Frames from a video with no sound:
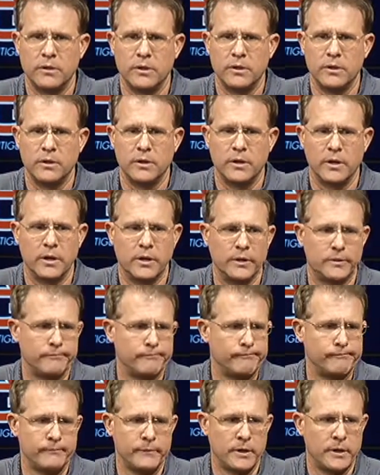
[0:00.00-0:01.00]
And uh,
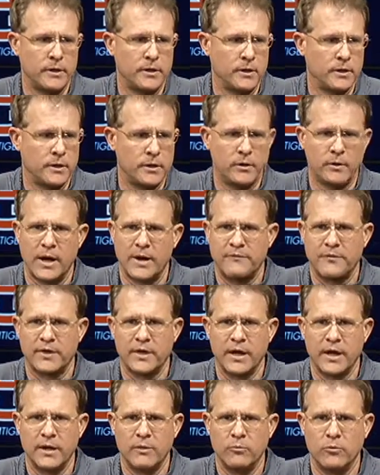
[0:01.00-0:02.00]
you know, after the
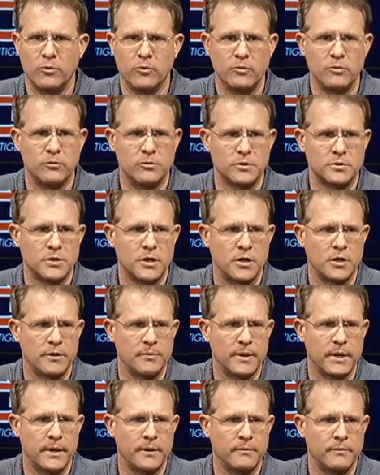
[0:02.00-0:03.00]
game, we'll we'll talk
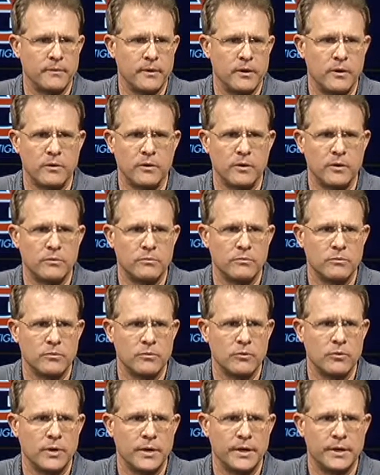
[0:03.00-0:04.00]
about all the
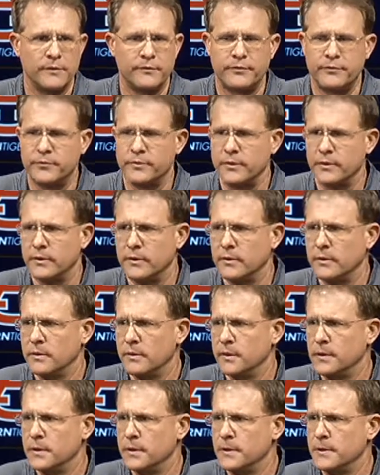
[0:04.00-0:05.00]
what ifs and
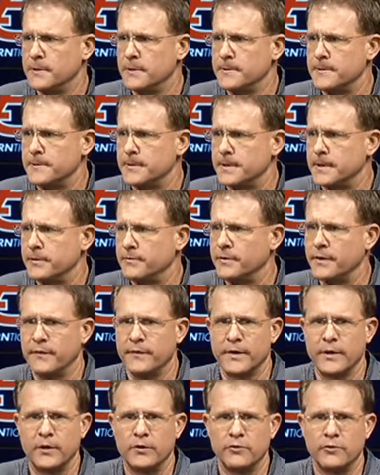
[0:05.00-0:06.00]
everything
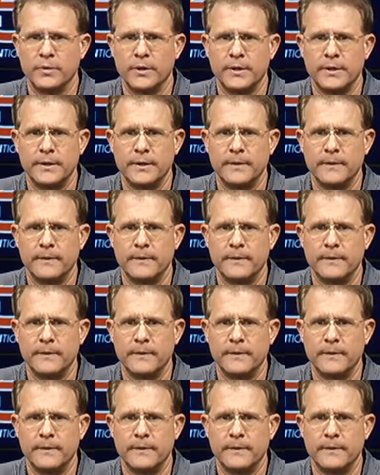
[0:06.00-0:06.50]
that goes with it.